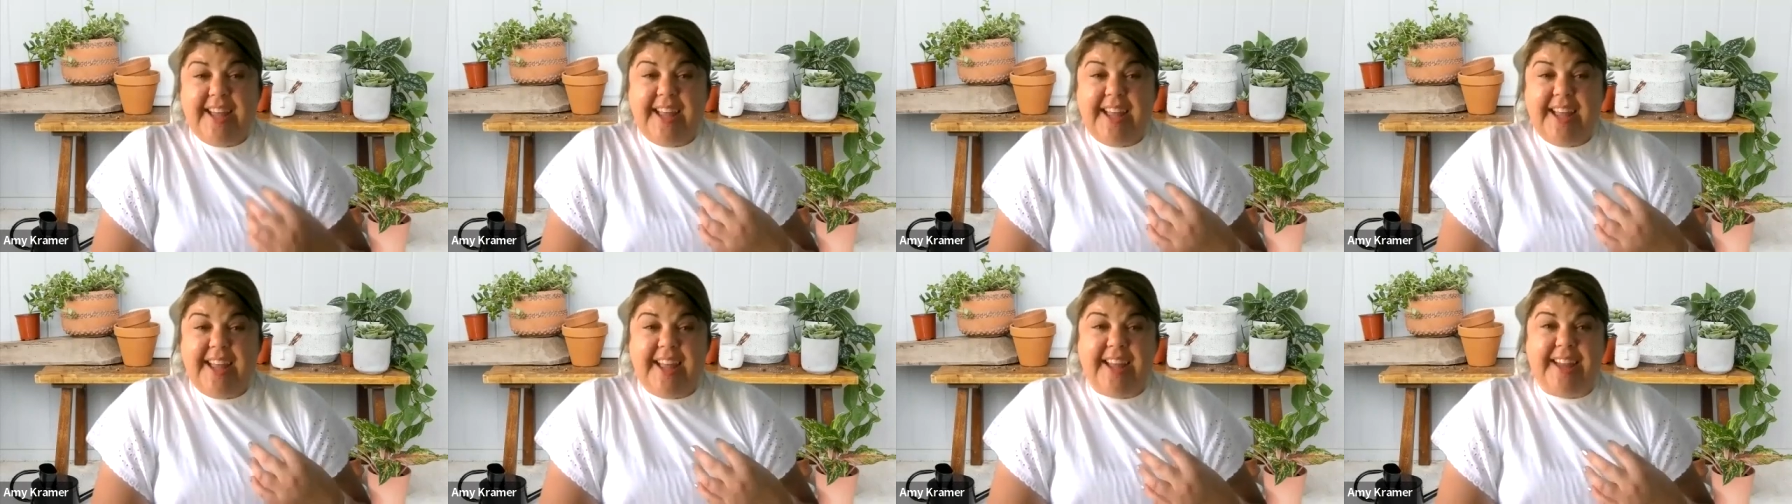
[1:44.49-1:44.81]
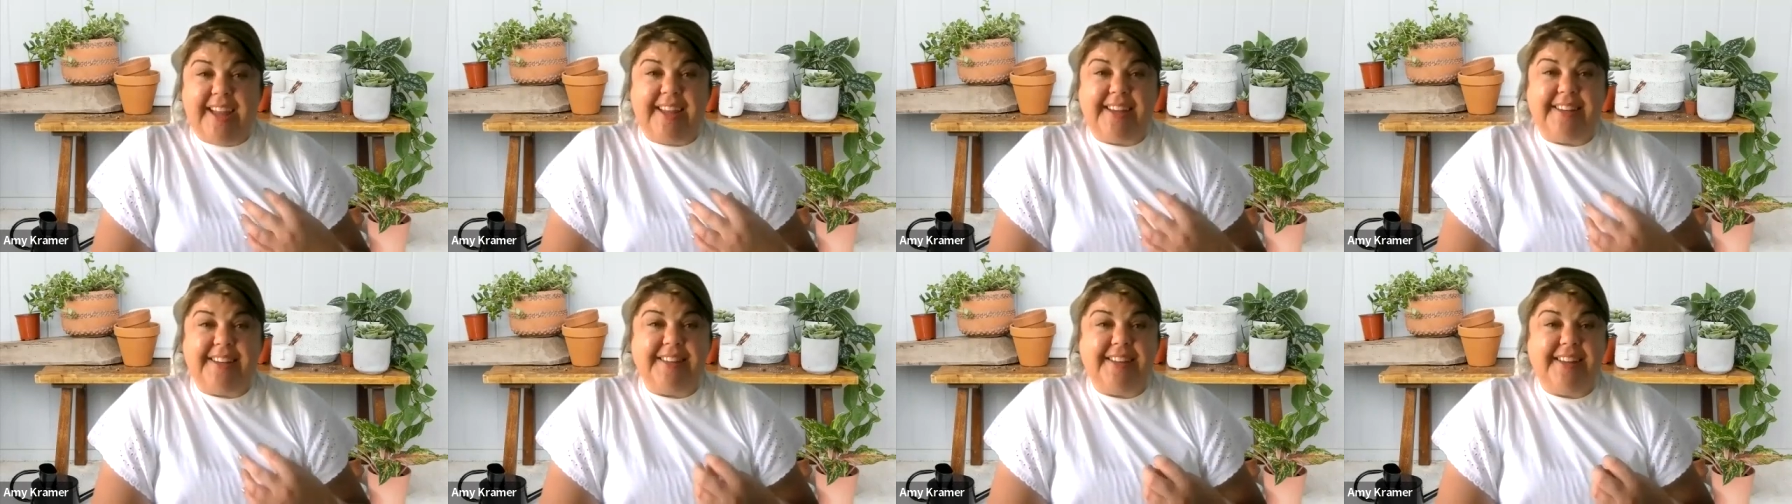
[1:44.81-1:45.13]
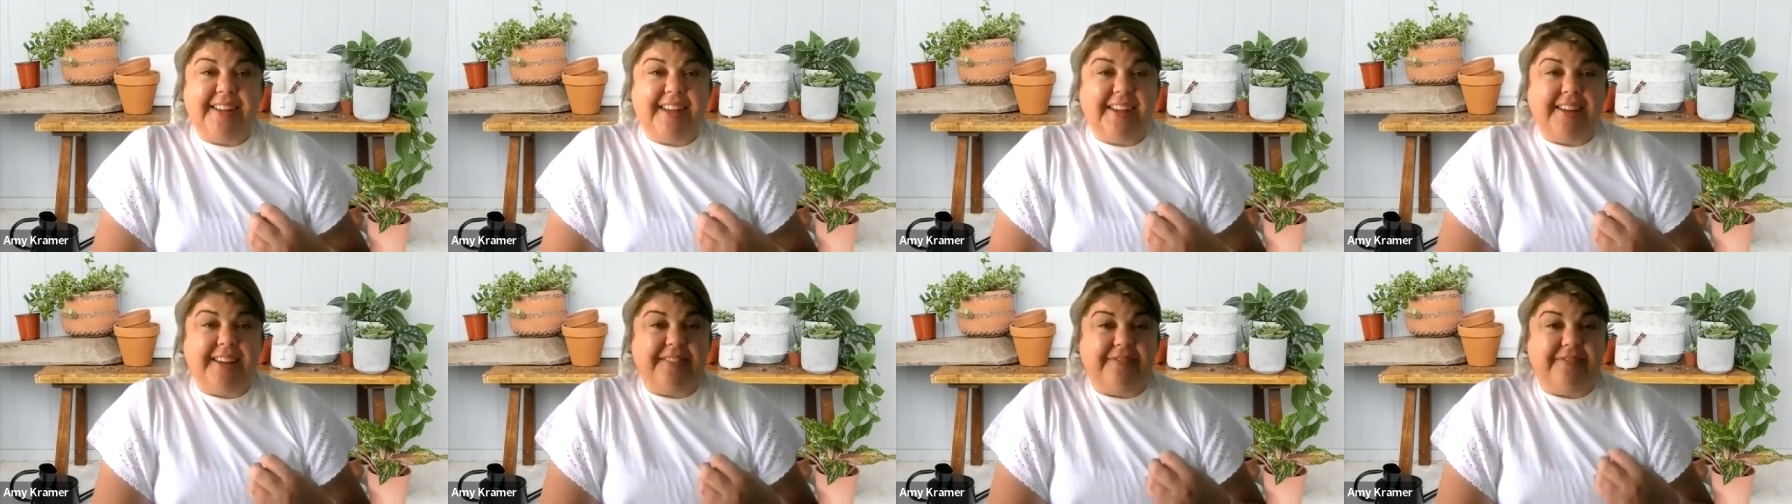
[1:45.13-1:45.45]
and
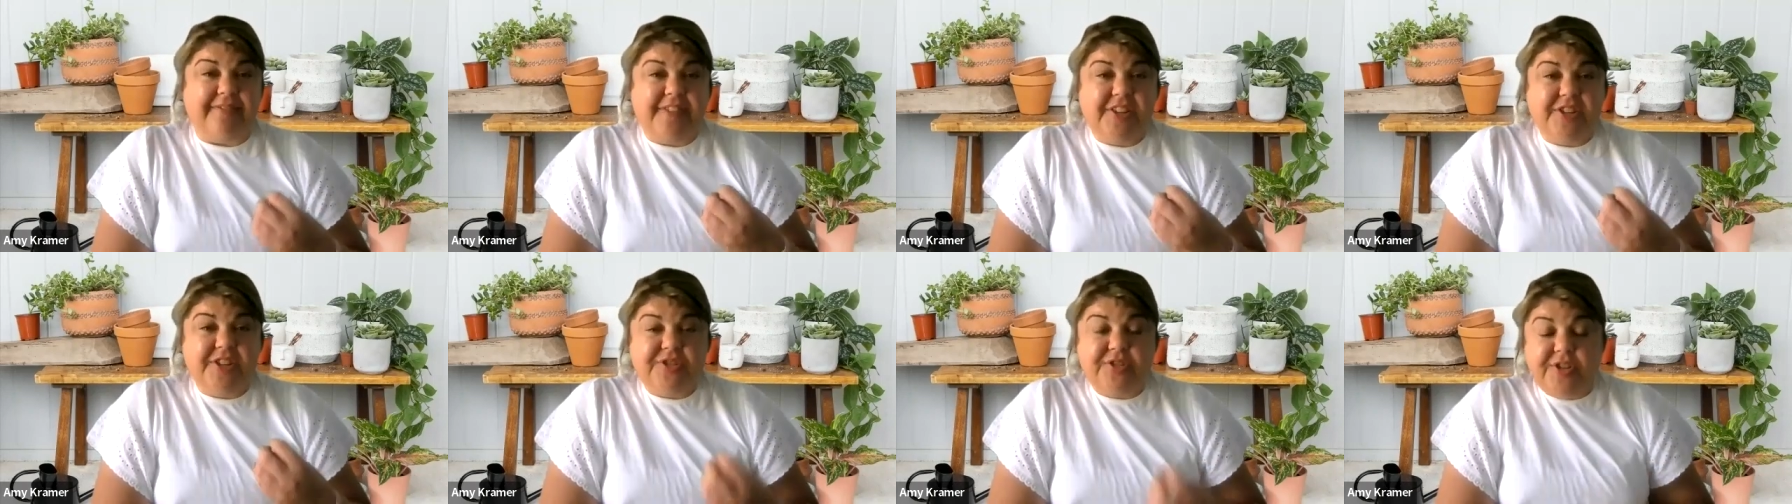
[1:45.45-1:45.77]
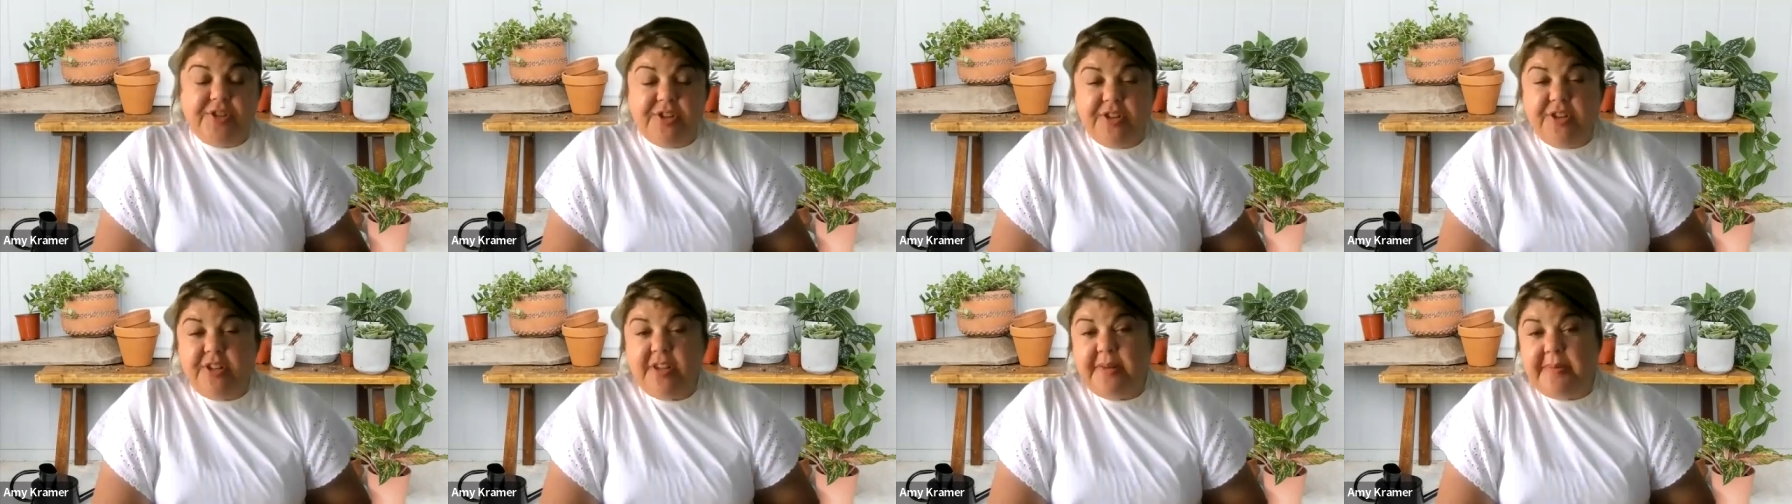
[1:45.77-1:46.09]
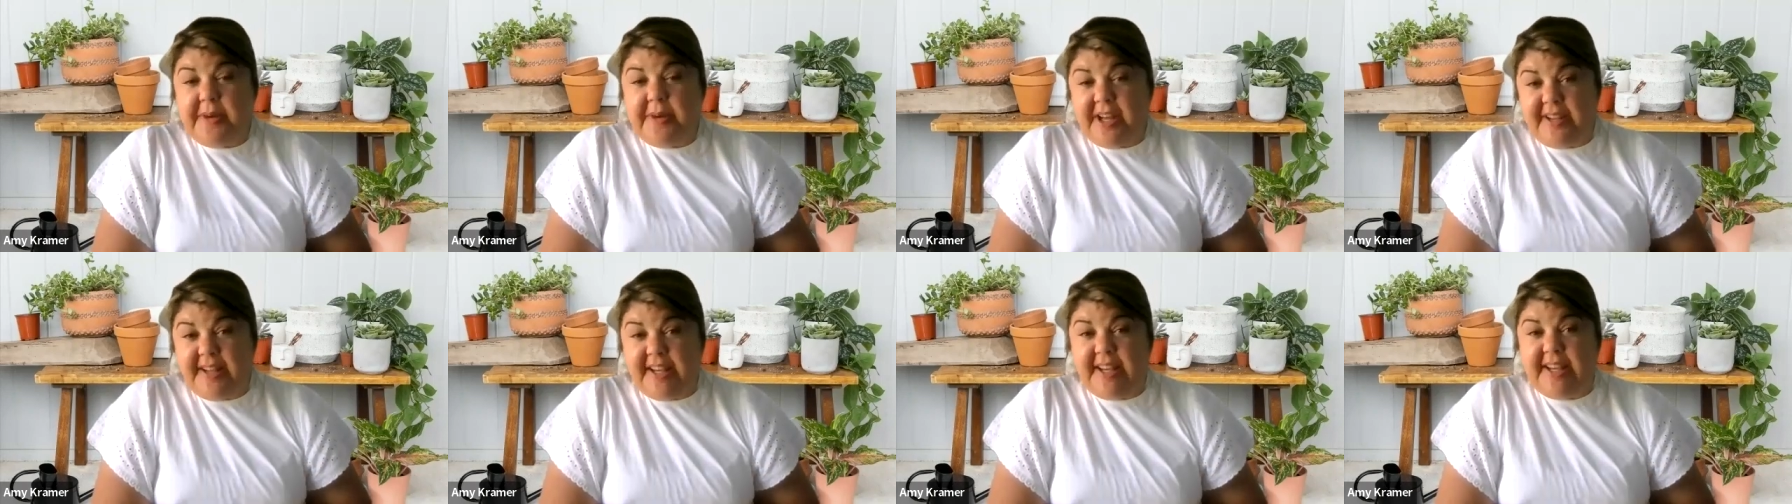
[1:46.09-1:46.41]
and feel good
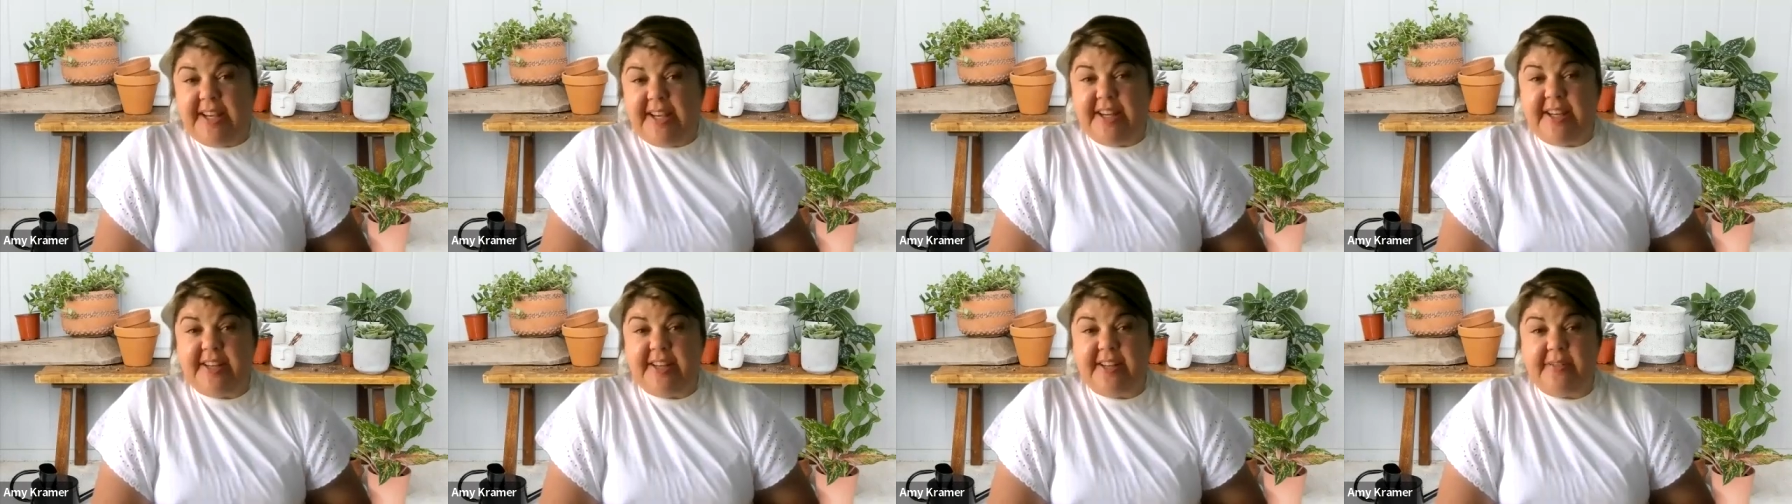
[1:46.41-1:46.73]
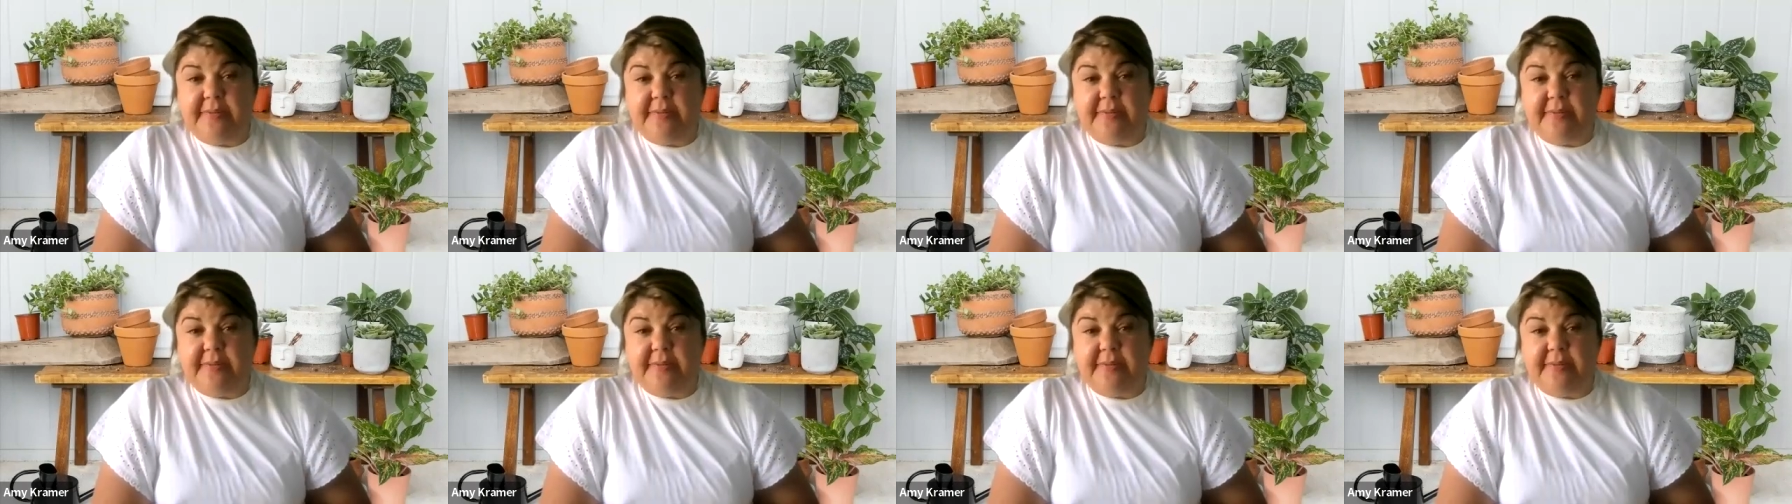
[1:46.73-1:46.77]
about eating